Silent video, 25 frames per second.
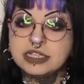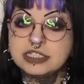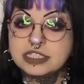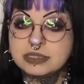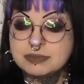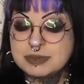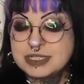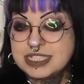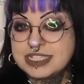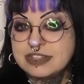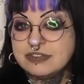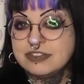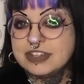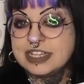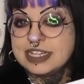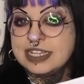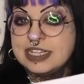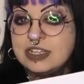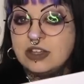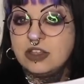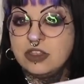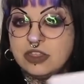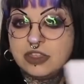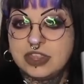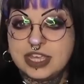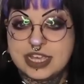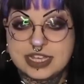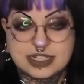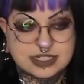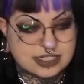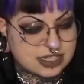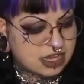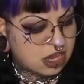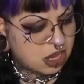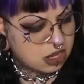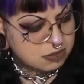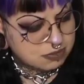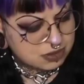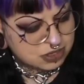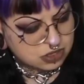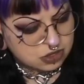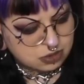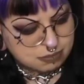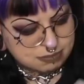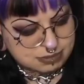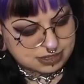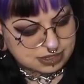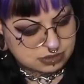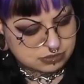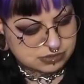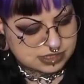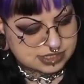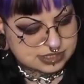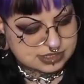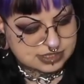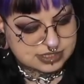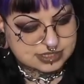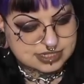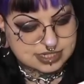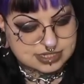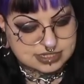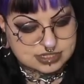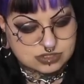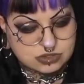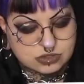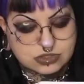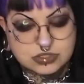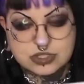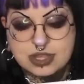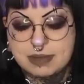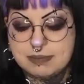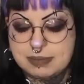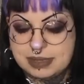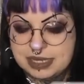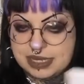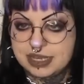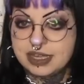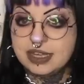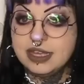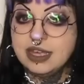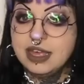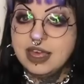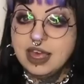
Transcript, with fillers: specifically got this, I hope I got a bigger one because that's not that big.